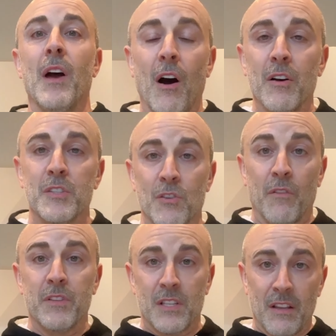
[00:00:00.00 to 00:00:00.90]
asks
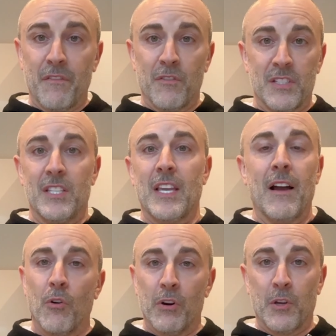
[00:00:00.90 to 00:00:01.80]
obviously for a
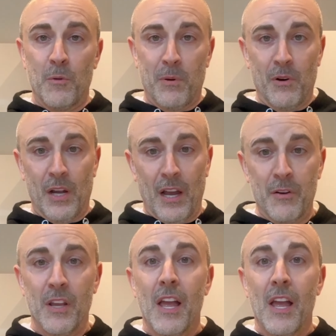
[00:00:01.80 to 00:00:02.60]
discount or a coupon code.